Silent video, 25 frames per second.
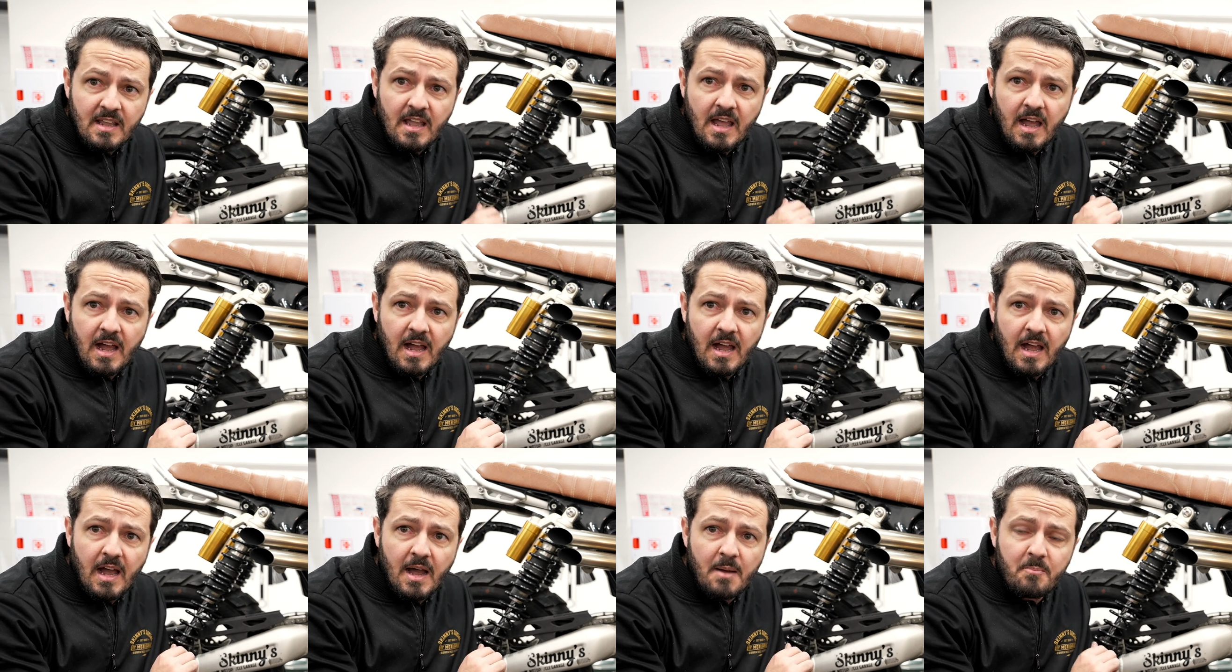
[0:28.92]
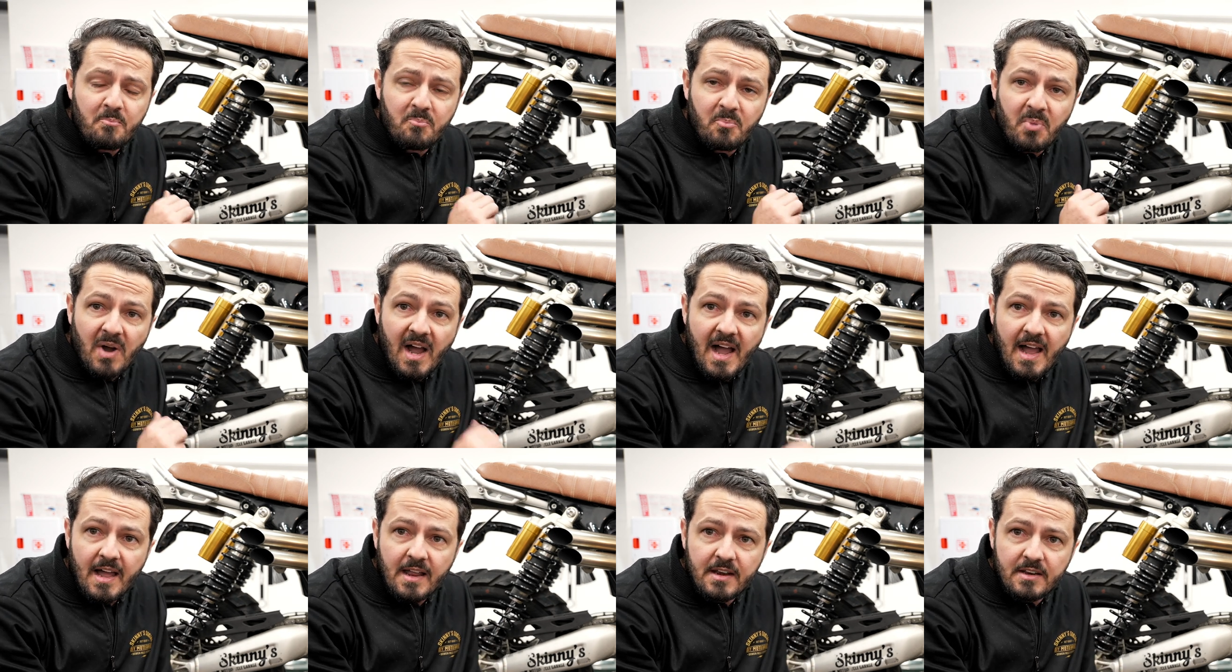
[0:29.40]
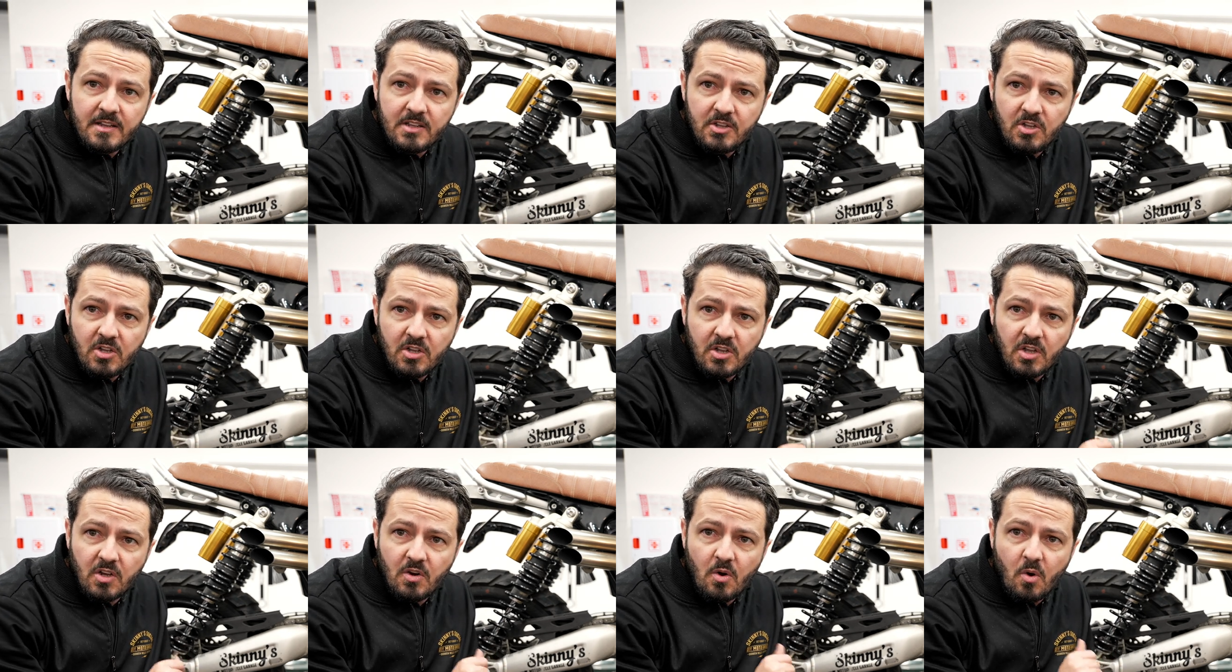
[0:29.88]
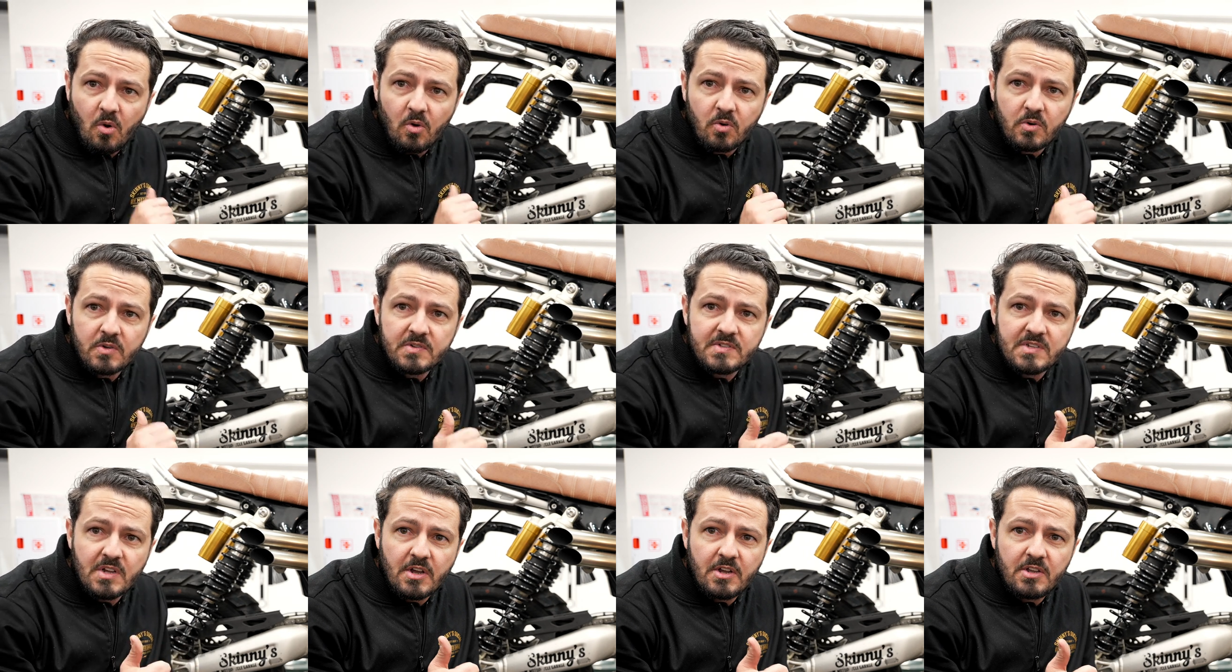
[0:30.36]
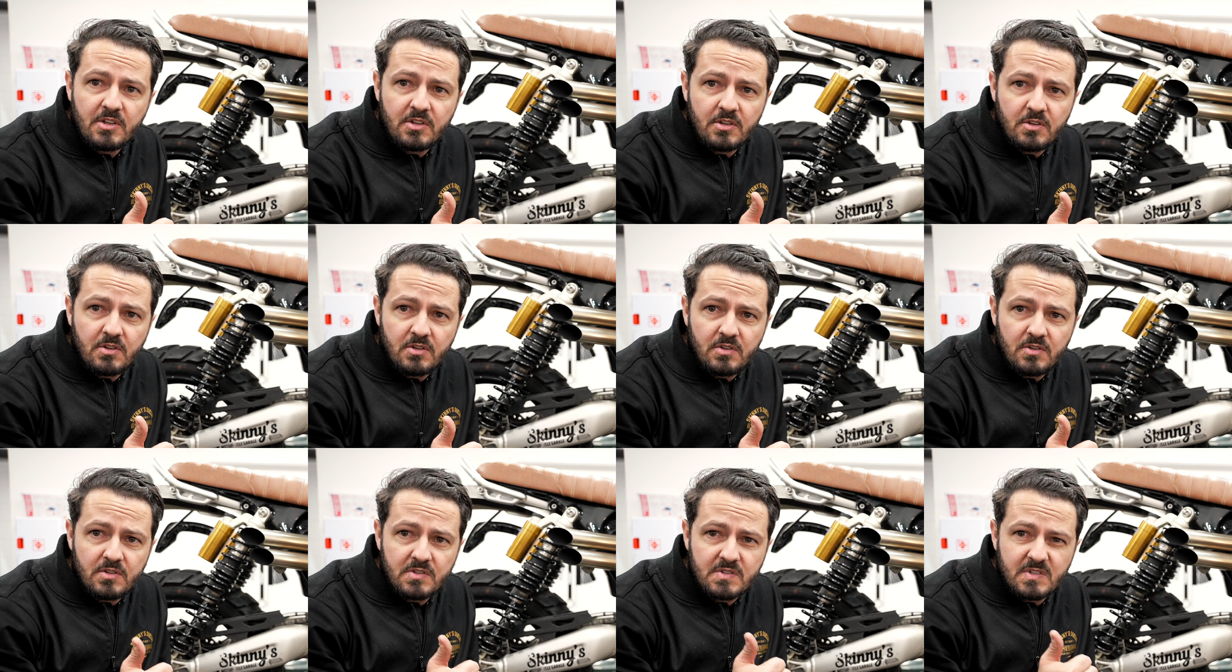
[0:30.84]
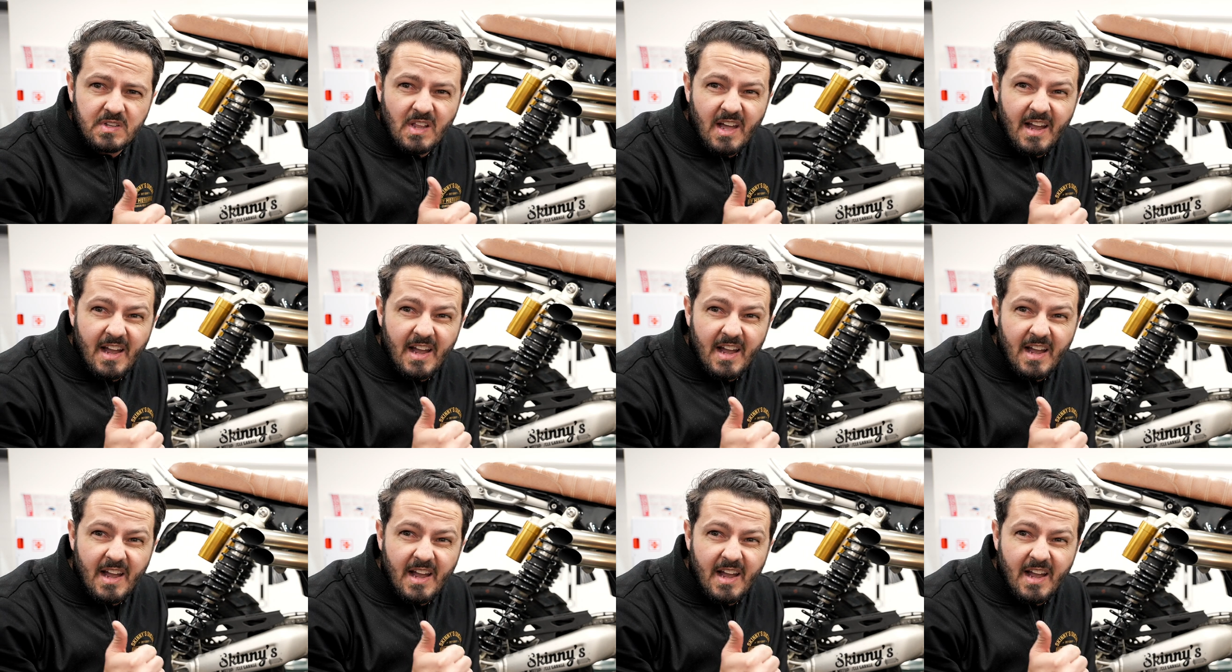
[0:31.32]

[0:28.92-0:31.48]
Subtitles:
But you can also use